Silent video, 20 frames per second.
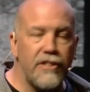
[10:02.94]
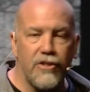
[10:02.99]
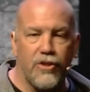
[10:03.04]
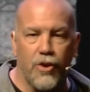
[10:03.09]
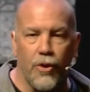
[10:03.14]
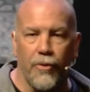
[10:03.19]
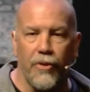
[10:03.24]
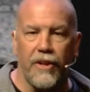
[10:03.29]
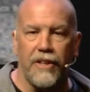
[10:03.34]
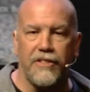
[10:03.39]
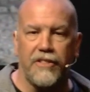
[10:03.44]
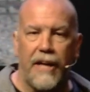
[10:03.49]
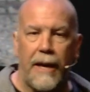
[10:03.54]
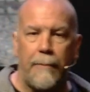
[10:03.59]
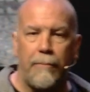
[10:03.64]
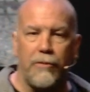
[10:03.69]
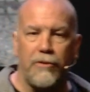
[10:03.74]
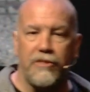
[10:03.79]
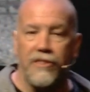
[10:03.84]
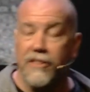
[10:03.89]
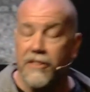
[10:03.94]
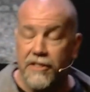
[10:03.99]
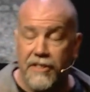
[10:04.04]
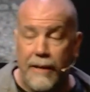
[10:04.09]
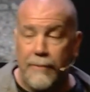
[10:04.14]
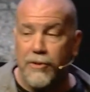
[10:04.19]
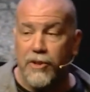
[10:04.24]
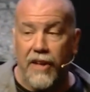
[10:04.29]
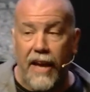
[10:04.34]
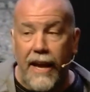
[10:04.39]
told the disciples, the
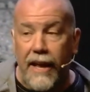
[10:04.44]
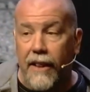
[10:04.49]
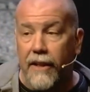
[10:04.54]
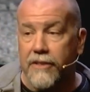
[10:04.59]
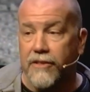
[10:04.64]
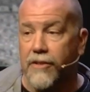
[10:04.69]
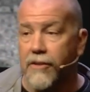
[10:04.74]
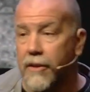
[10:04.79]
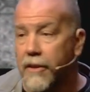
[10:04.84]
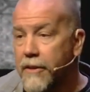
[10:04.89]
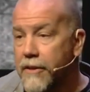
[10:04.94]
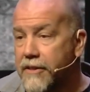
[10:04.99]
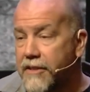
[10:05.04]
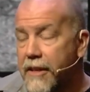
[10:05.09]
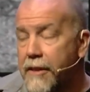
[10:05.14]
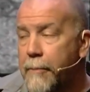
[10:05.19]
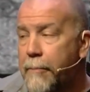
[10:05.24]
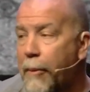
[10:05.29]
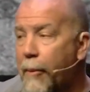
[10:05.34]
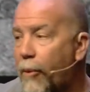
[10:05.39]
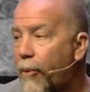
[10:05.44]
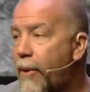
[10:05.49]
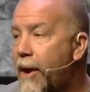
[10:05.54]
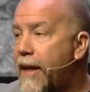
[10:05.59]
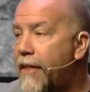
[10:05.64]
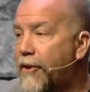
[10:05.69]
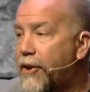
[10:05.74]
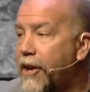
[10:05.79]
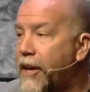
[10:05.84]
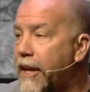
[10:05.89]
disciples said, hey, listen, send the people away,
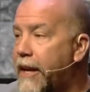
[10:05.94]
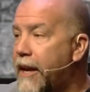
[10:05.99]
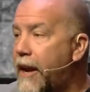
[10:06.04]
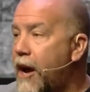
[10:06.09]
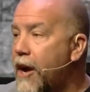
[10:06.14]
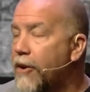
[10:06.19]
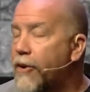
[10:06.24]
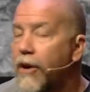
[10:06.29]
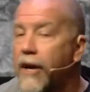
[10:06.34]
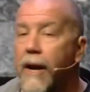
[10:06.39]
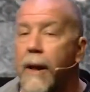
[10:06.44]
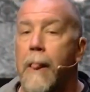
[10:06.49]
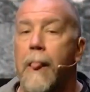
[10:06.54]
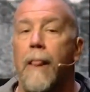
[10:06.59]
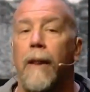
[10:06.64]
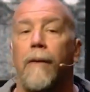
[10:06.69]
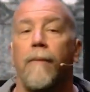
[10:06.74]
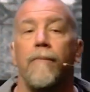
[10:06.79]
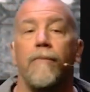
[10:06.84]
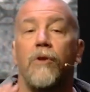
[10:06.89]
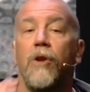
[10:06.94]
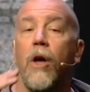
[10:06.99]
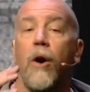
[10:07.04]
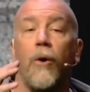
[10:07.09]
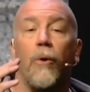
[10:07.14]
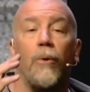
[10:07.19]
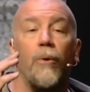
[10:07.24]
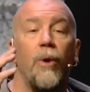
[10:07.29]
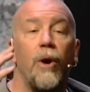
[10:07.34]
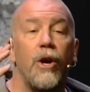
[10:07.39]
they're gonna get hungry.
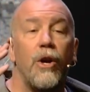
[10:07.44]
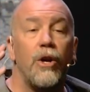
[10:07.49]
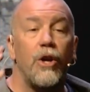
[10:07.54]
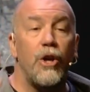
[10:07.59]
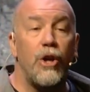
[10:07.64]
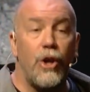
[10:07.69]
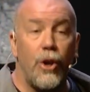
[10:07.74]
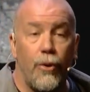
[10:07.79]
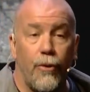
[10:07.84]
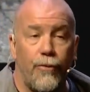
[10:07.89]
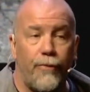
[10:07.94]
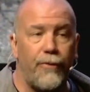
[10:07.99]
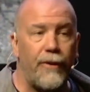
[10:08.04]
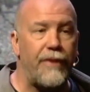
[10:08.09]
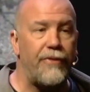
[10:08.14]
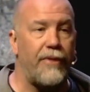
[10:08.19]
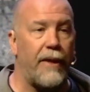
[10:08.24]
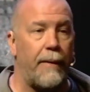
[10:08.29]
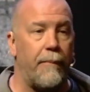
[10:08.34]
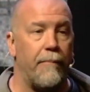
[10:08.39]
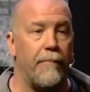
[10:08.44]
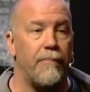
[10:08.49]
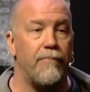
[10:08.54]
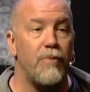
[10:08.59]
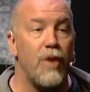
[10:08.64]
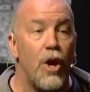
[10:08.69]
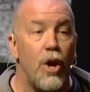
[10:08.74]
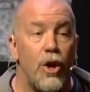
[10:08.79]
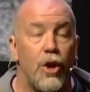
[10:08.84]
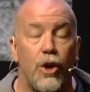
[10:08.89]
No, you feed them,
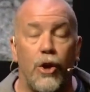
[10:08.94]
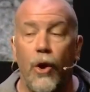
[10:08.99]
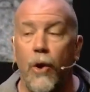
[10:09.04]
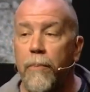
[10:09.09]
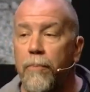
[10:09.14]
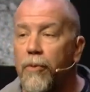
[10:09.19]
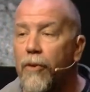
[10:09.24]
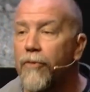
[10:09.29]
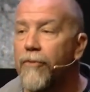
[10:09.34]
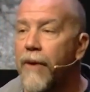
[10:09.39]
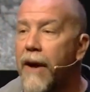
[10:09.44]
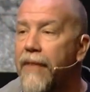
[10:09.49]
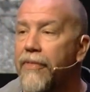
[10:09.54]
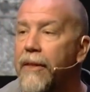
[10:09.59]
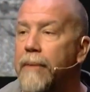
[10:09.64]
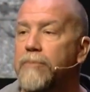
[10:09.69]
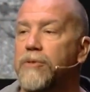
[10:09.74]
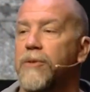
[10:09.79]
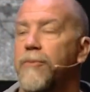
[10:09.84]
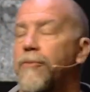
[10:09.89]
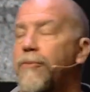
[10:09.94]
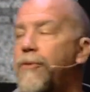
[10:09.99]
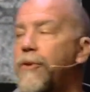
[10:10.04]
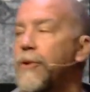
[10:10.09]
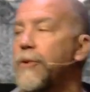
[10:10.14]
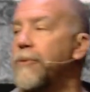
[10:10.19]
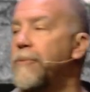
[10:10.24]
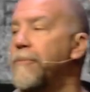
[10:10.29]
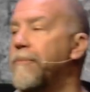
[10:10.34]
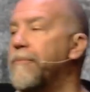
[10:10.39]
you provide them some
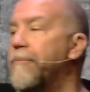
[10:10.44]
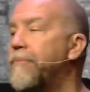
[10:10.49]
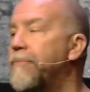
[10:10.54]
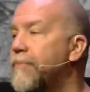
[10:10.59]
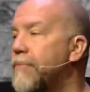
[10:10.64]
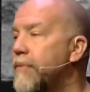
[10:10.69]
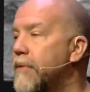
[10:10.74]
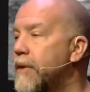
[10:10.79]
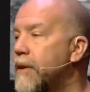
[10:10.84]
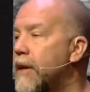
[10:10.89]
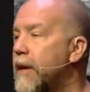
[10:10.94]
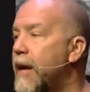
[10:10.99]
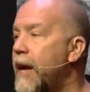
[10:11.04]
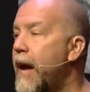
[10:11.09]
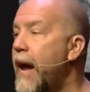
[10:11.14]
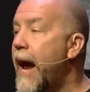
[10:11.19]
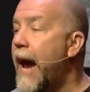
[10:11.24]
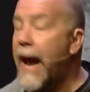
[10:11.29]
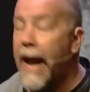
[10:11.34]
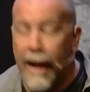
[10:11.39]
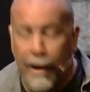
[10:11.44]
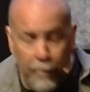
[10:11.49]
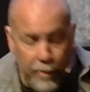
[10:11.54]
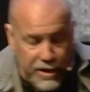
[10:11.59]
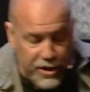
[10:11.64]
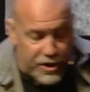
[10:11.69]
food. And, what